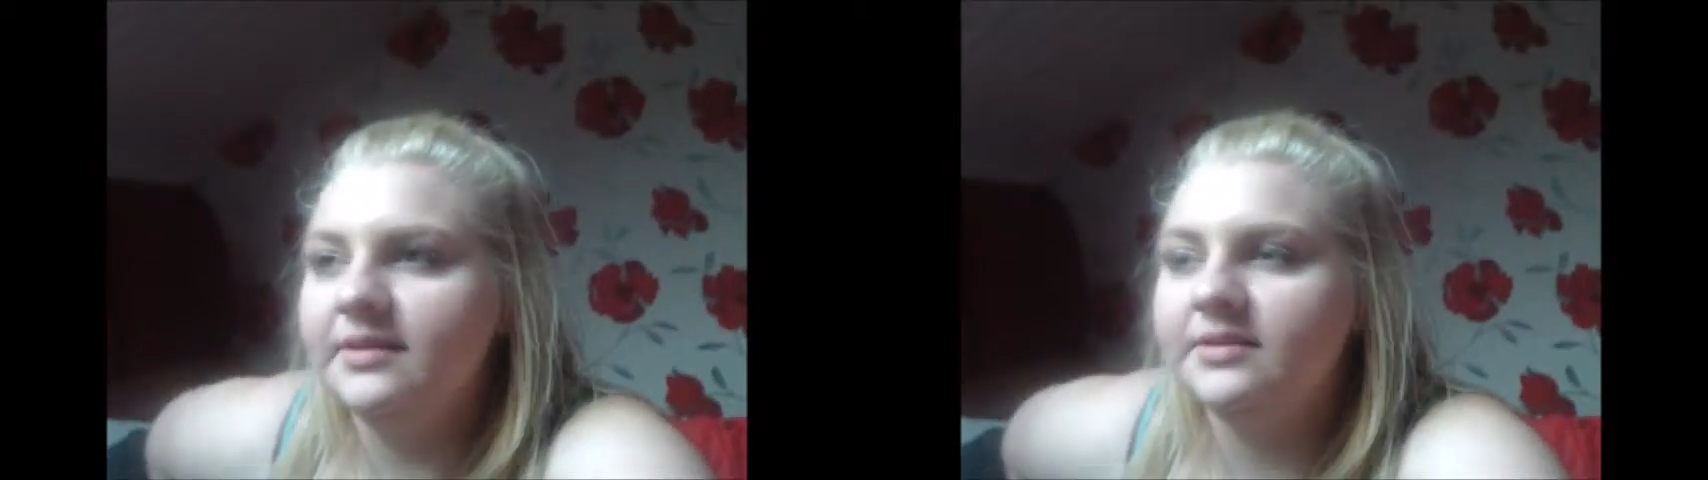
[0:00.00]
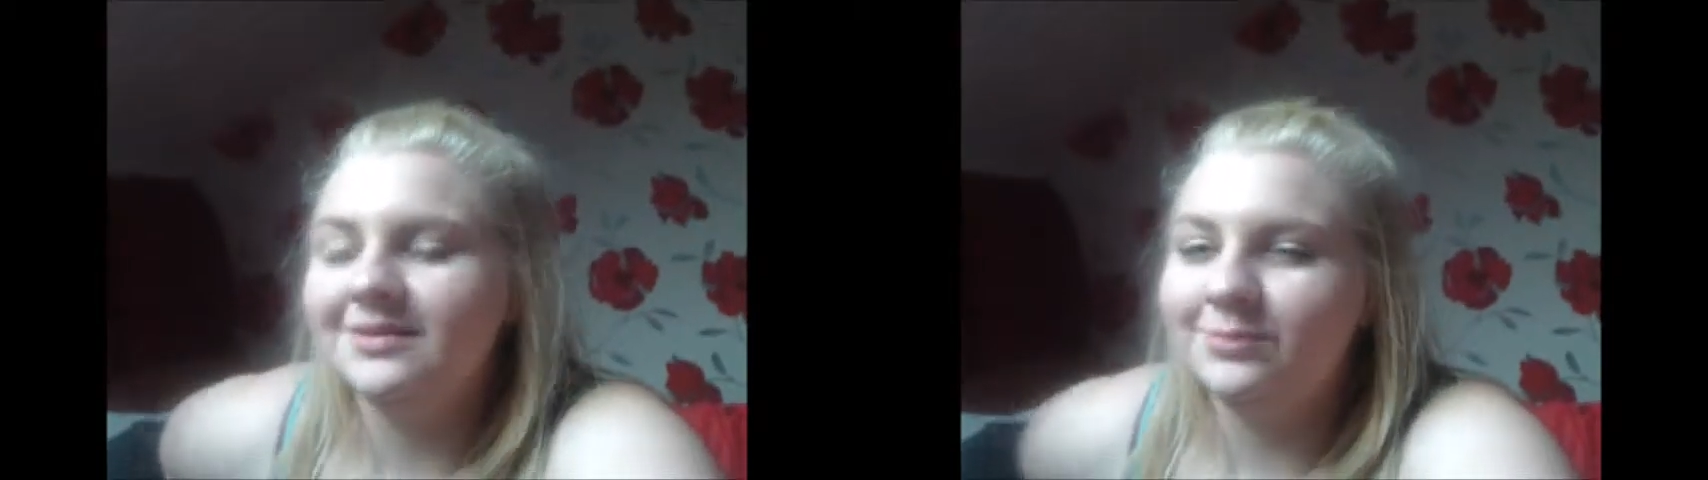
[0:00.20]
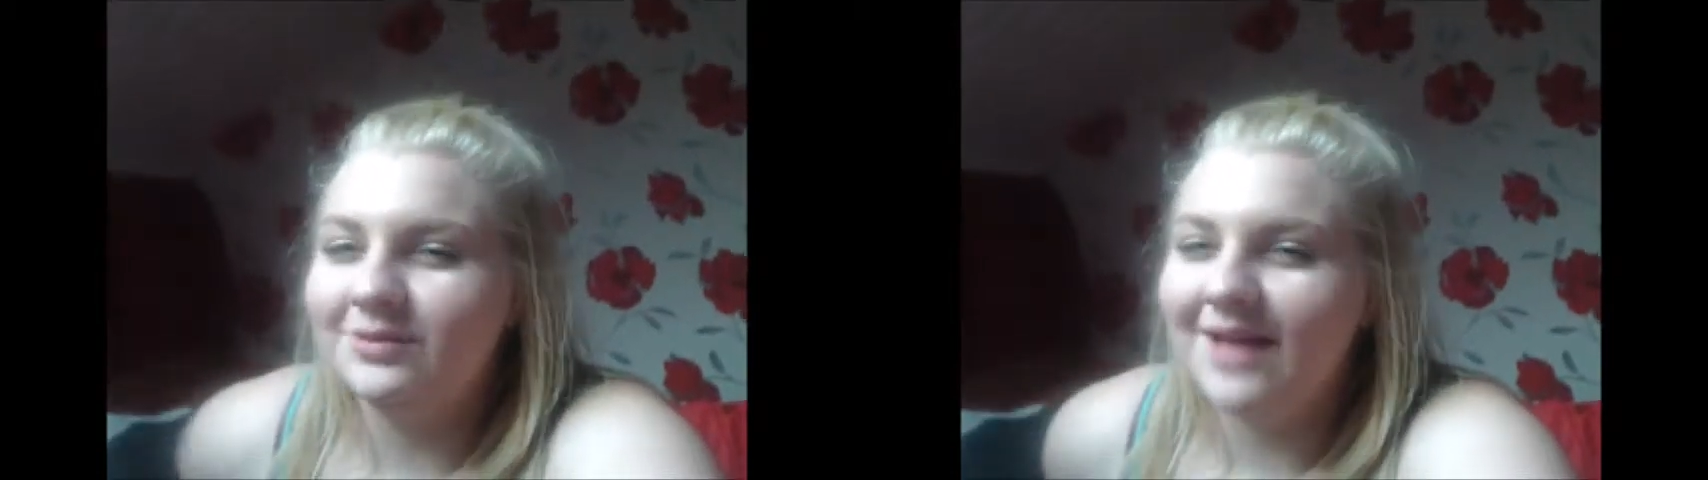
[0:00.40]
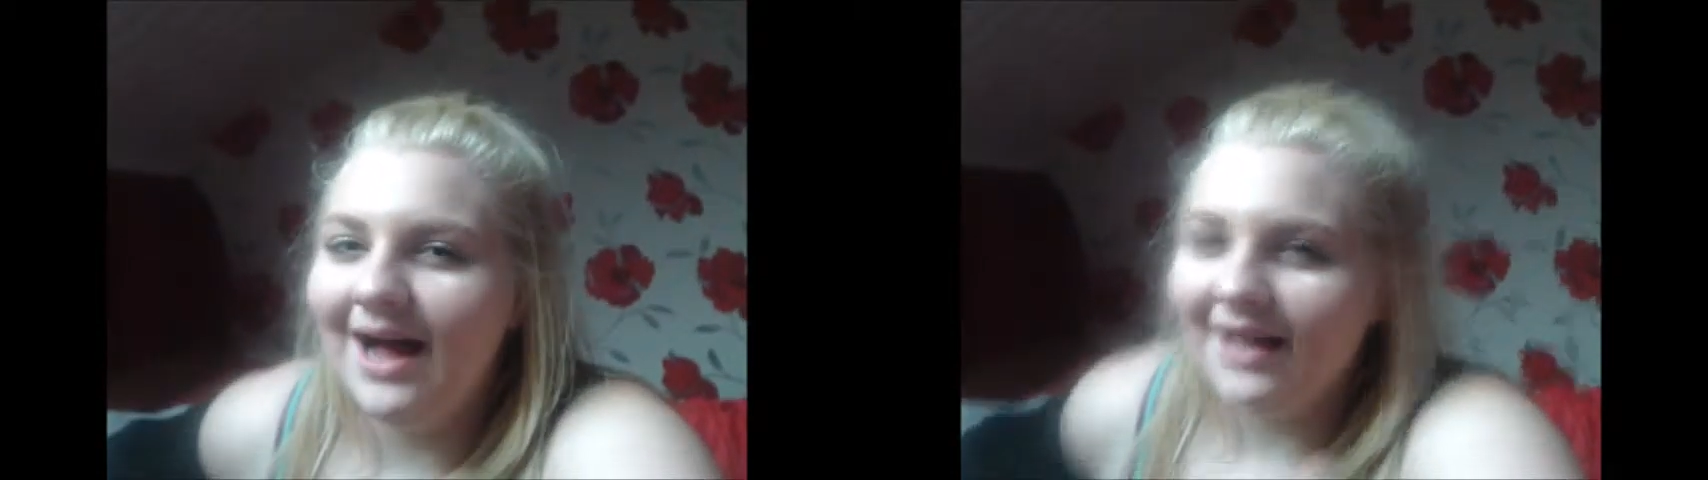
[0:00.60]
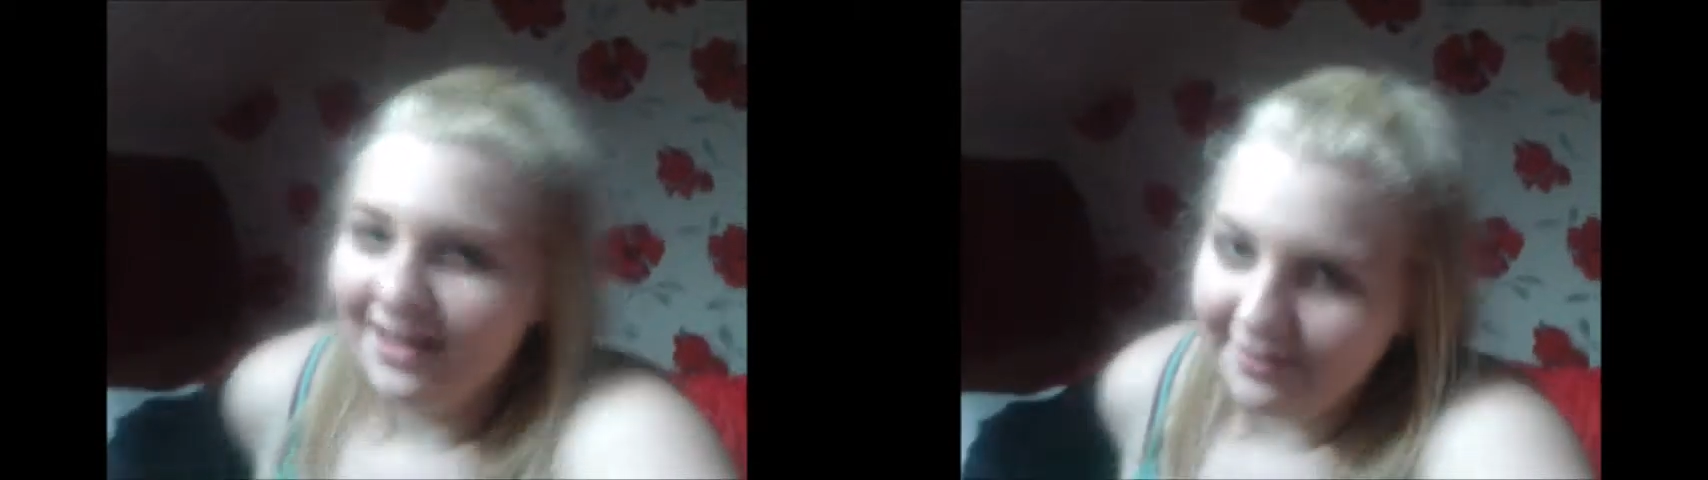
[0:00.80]
because it was a
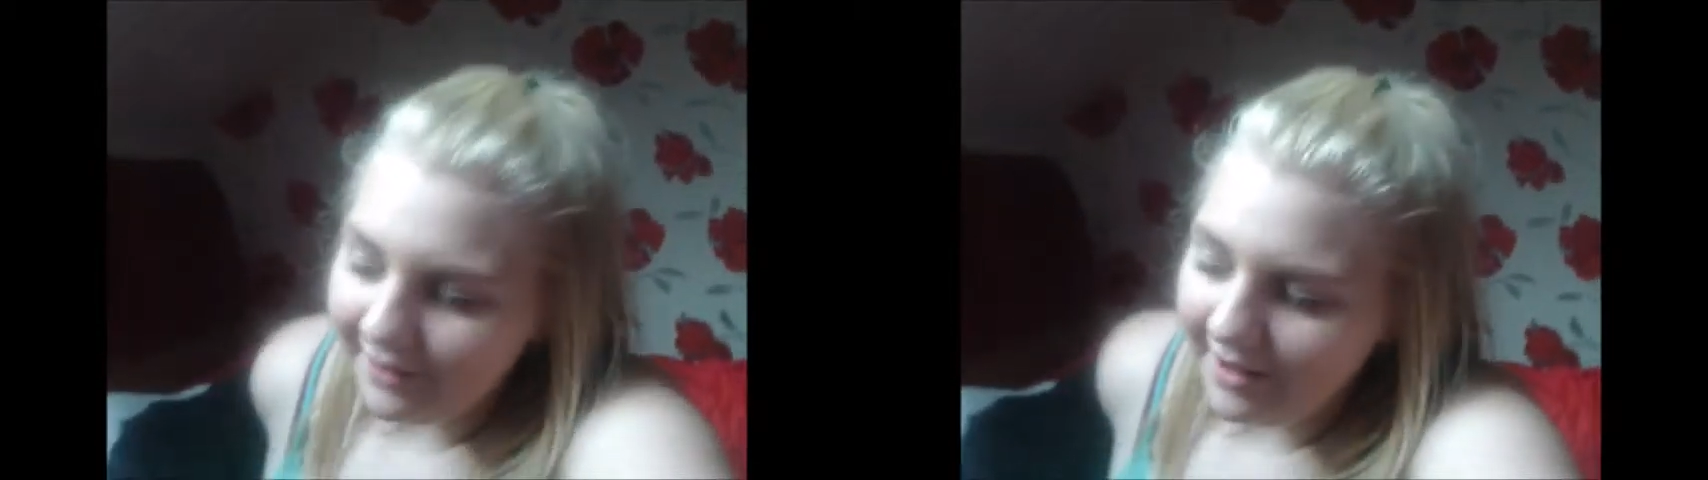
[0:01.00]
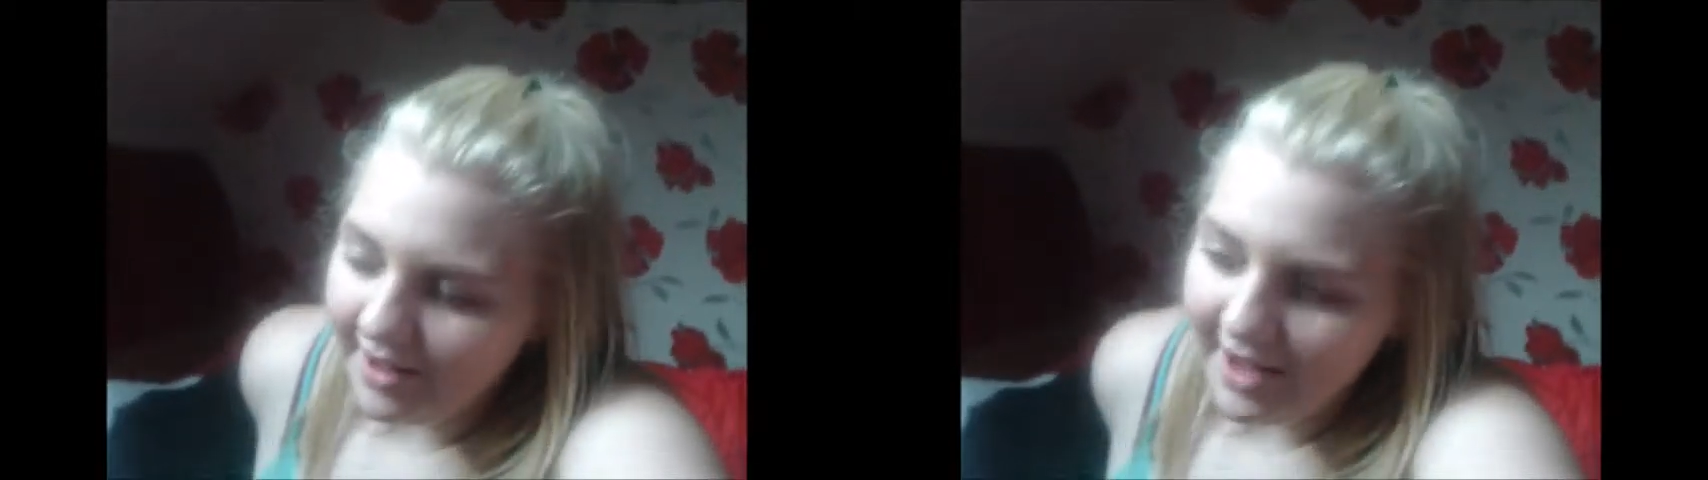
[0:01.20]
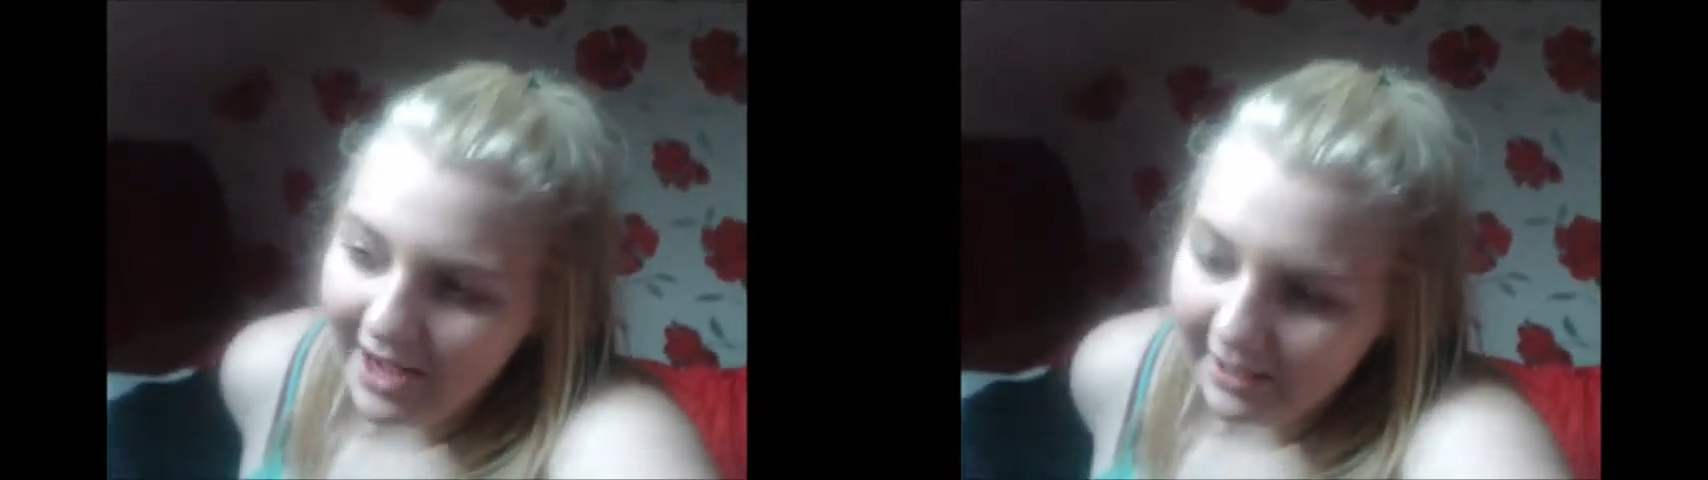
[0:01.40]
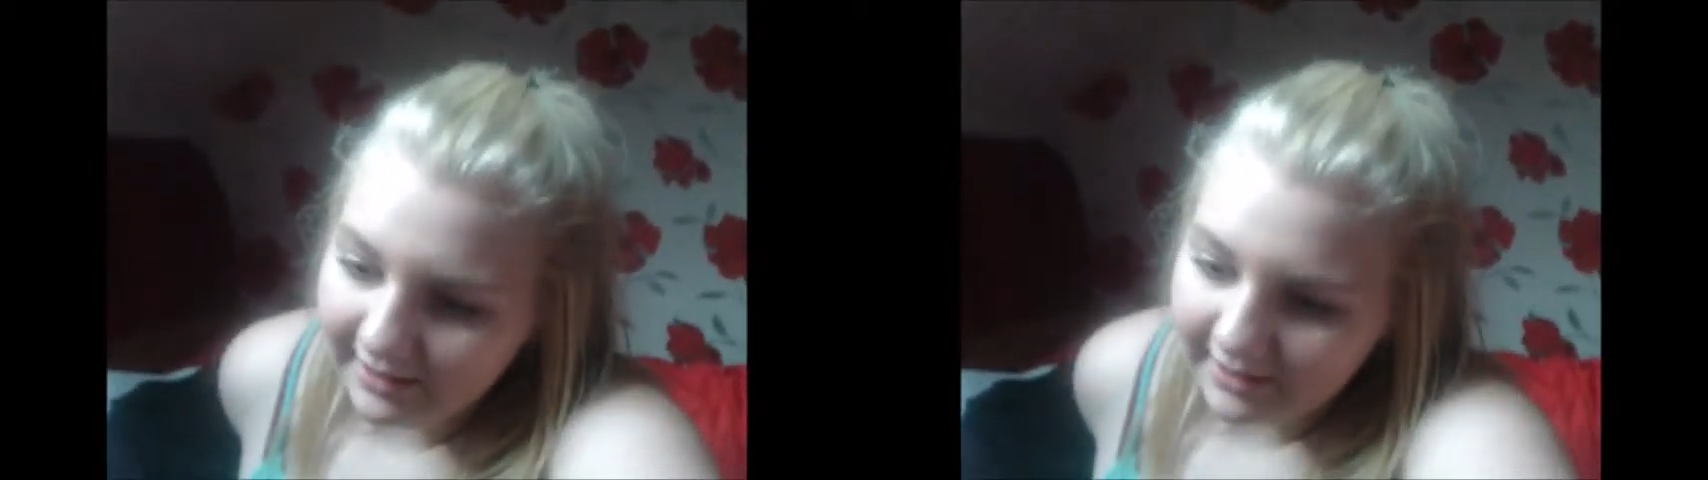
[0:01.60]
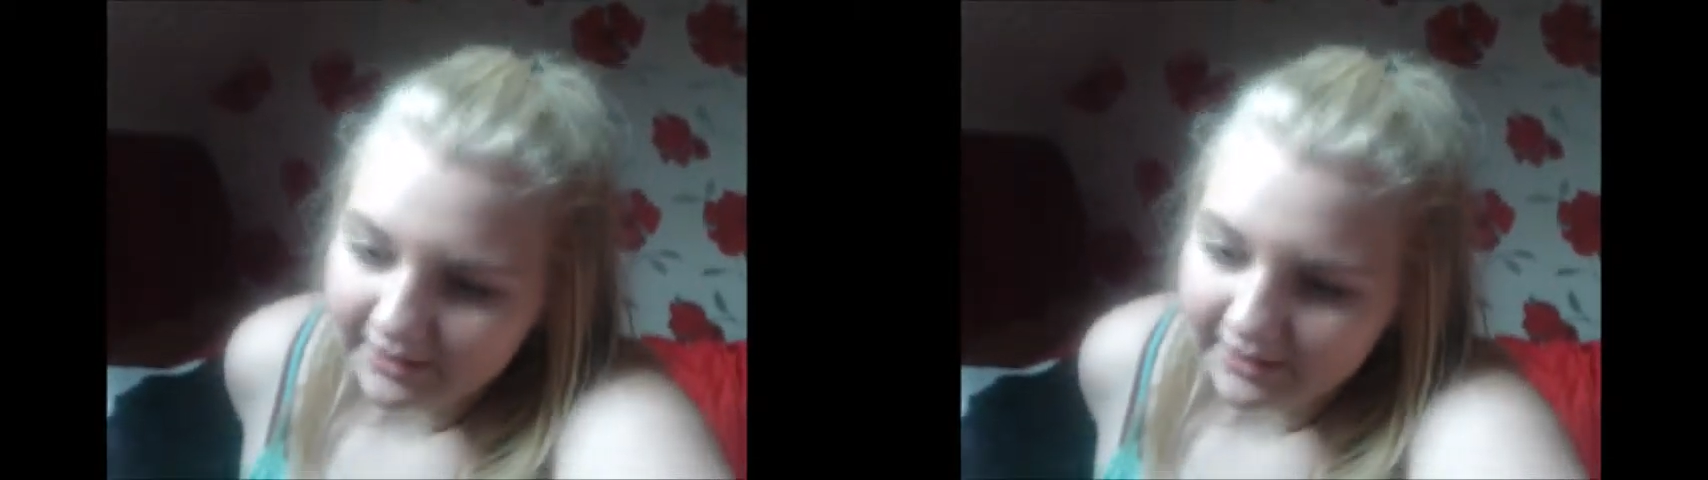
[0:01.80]
higher